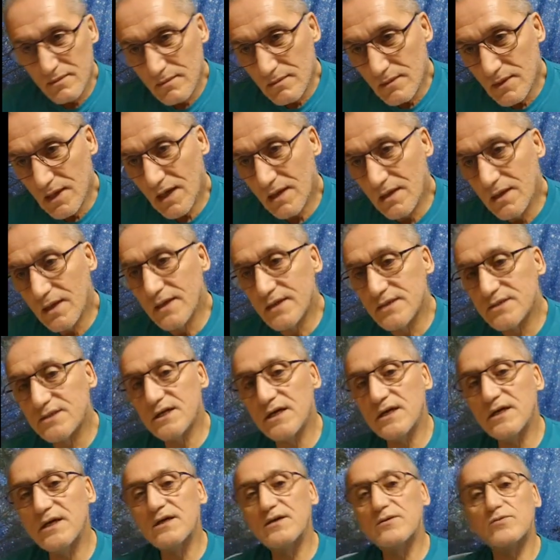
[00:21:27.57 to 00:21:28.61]
And like I say,
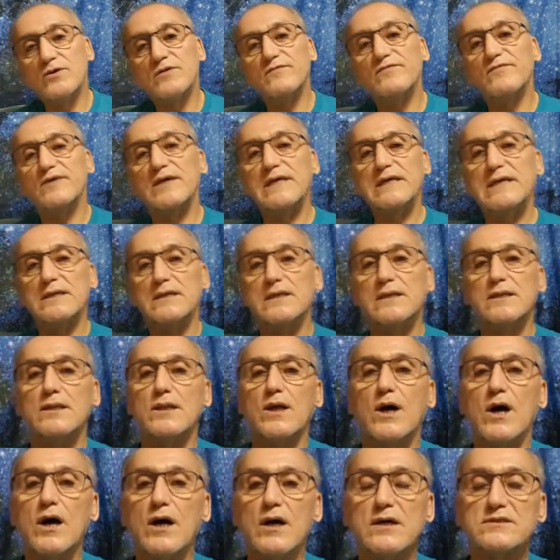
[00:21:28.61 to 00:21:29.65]
he revealed
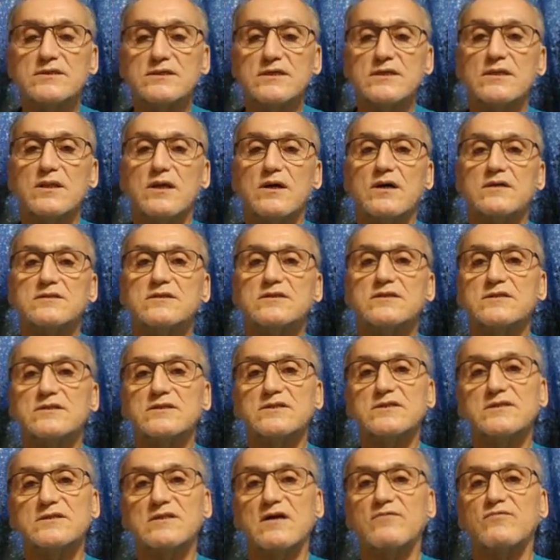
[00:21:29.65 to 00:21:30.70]
lots and lots of
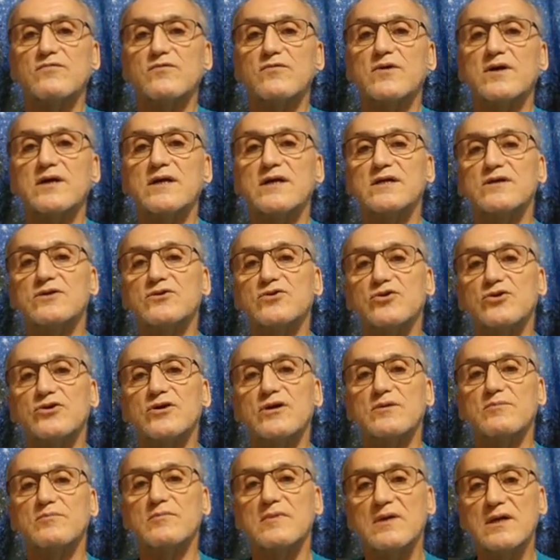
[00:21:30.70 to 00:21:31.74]
stuff when he took
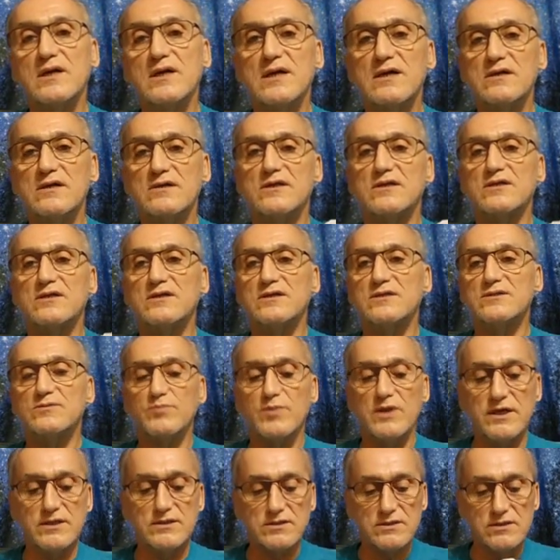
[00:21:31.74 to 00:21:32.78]
him into these
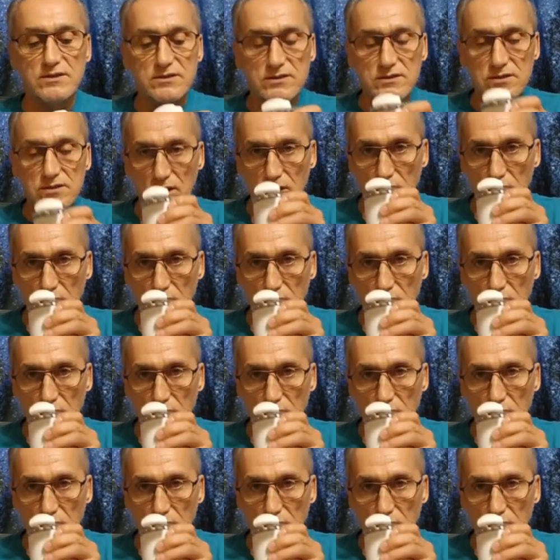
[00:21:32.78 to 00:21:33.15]
places.